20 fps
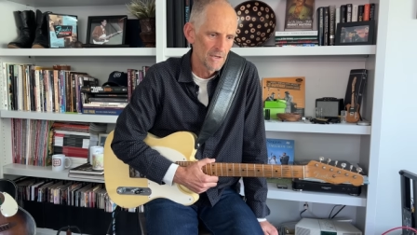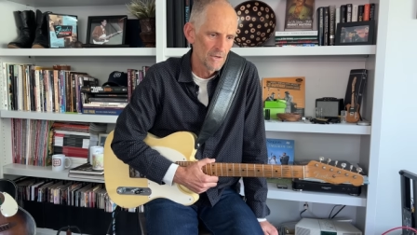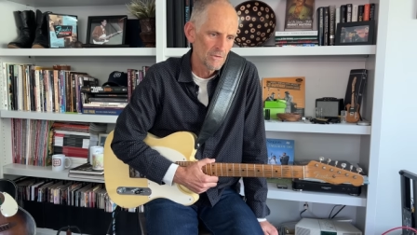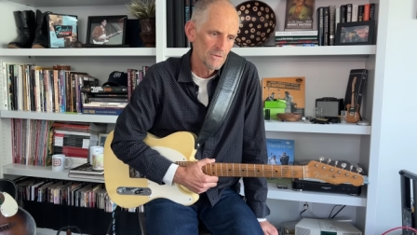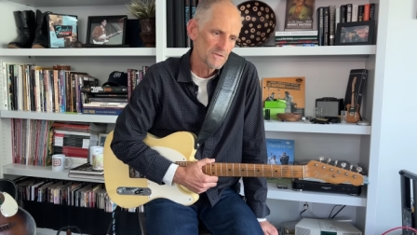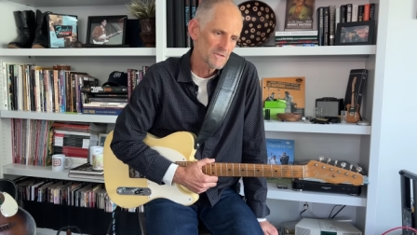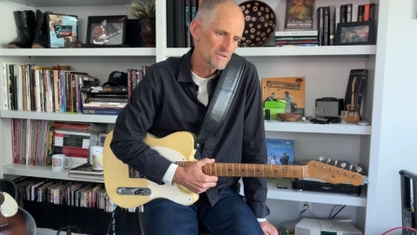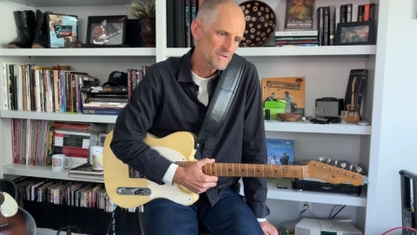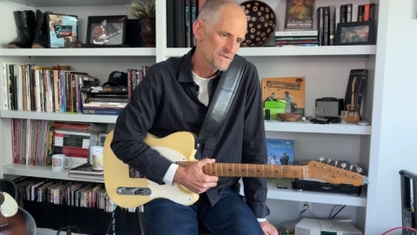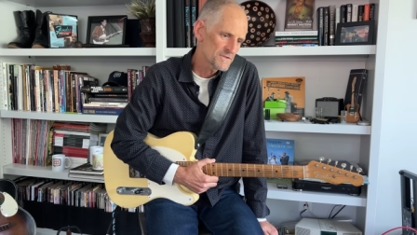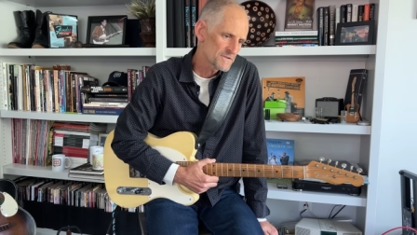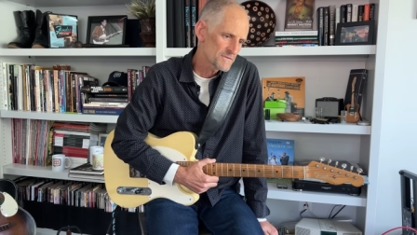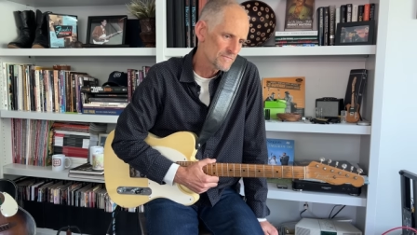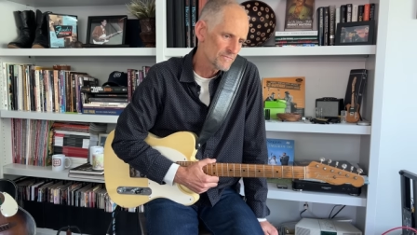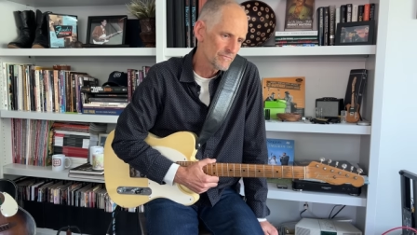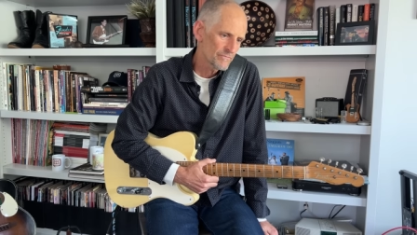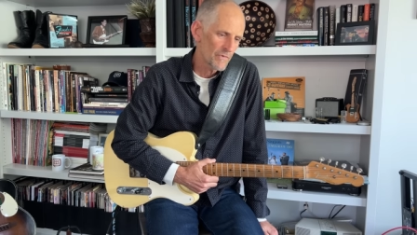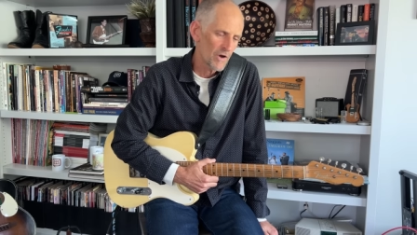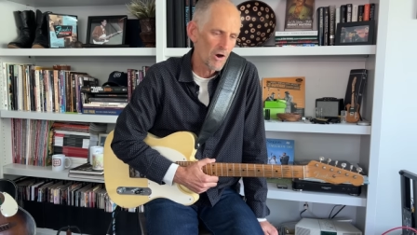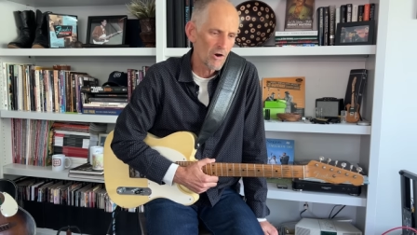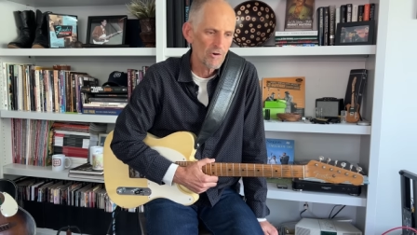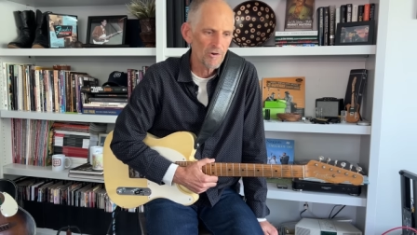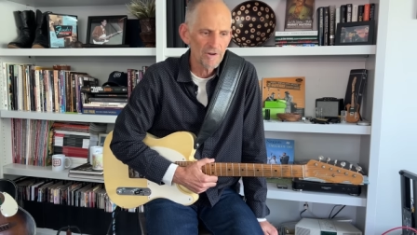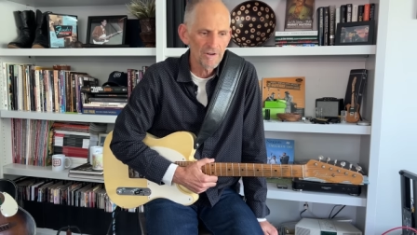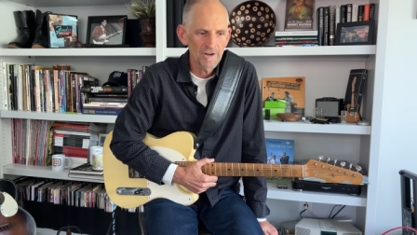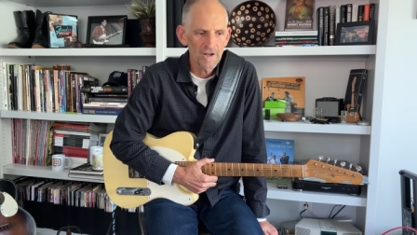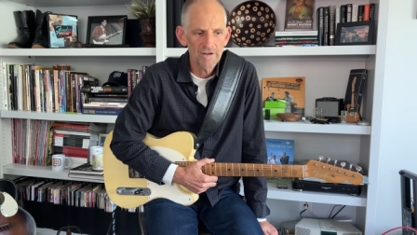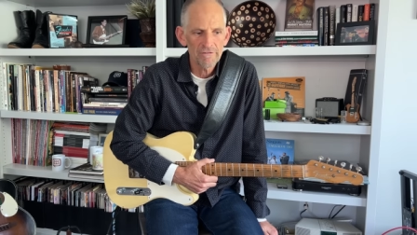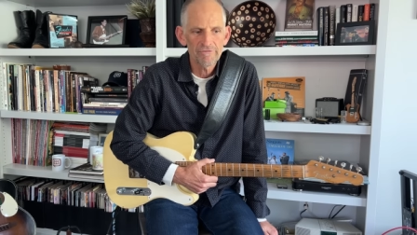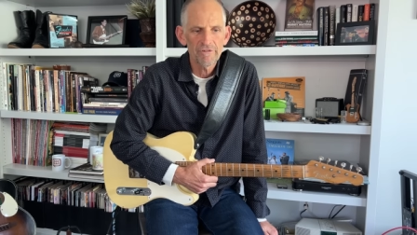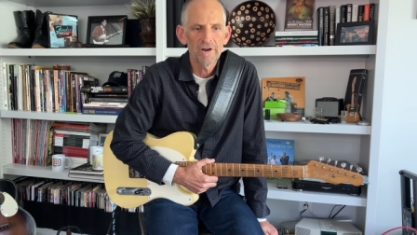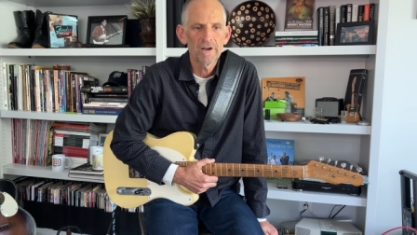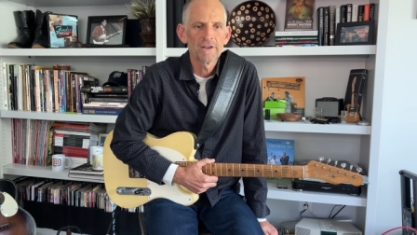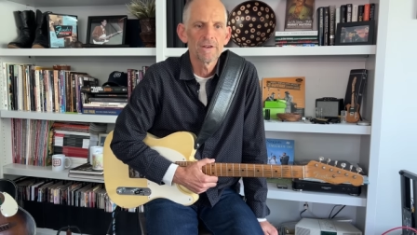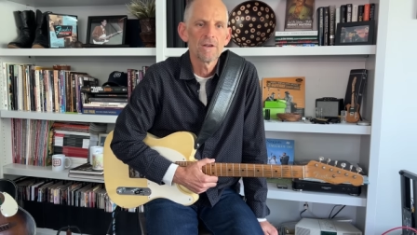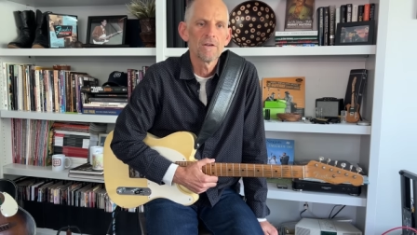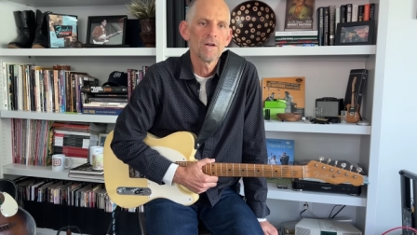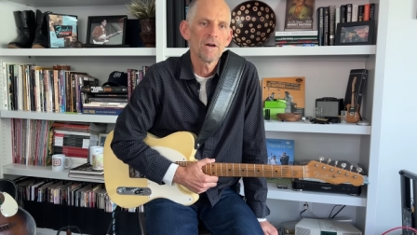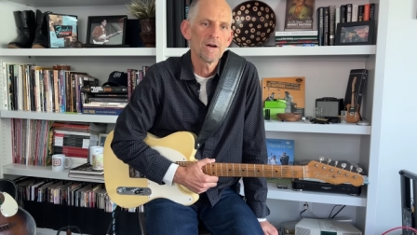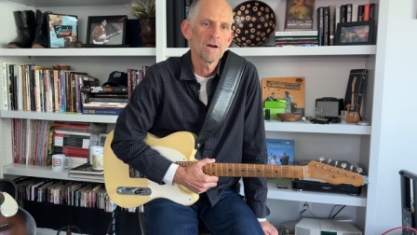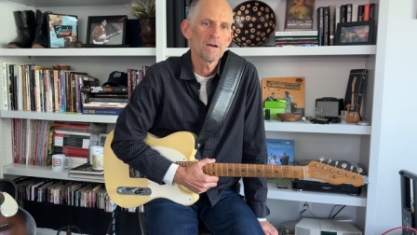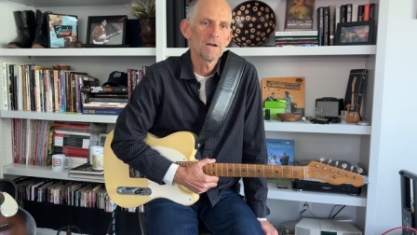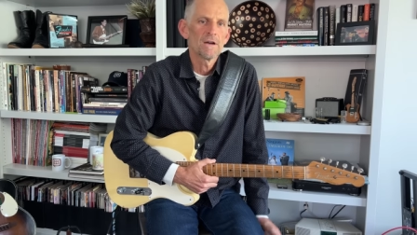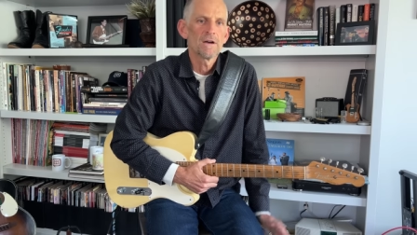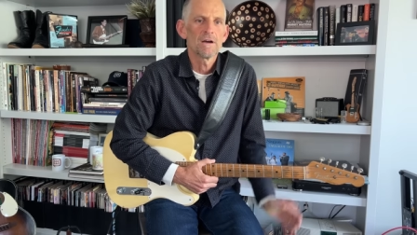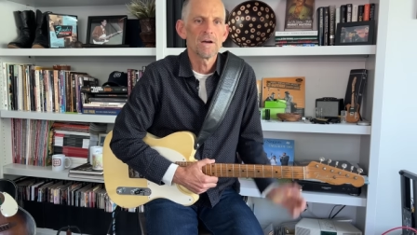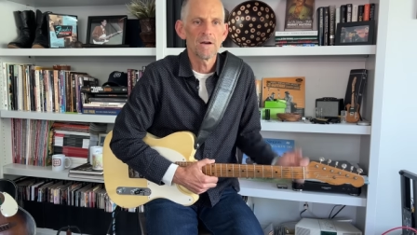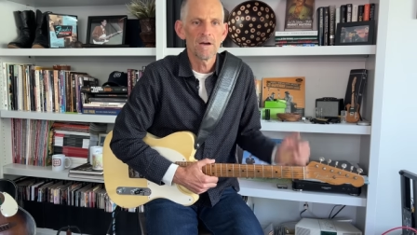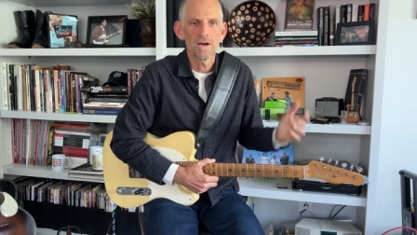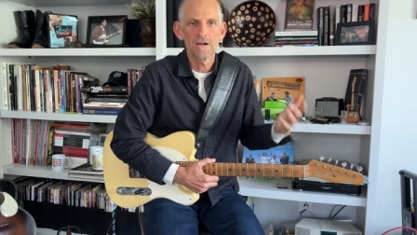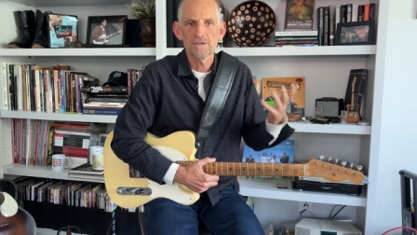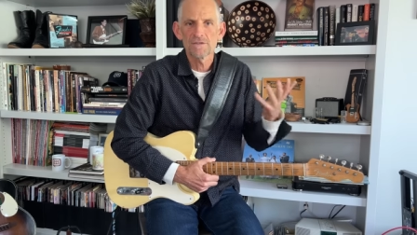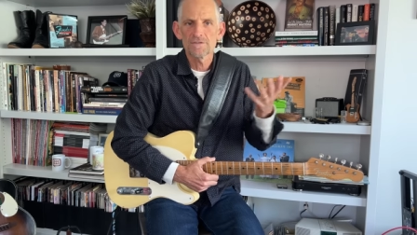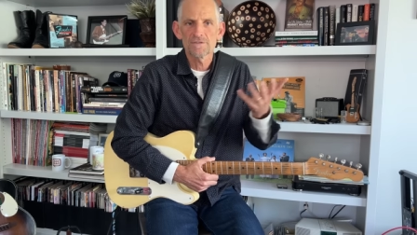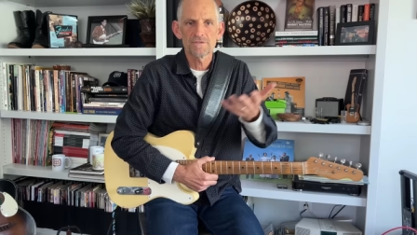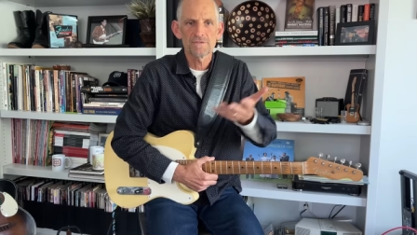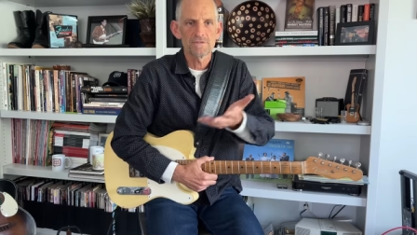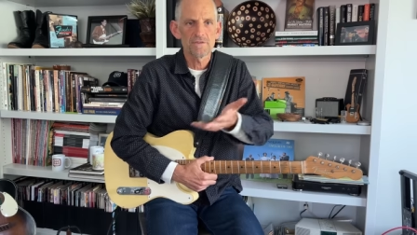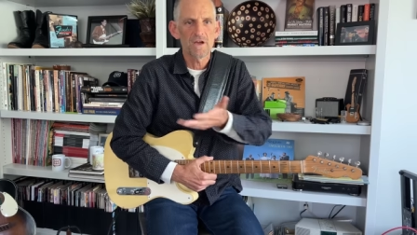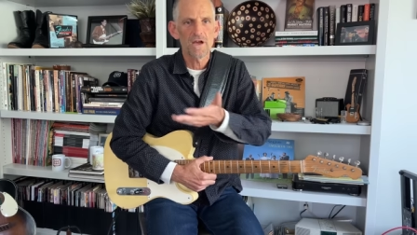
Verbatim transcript: which is hard enough on uh, us.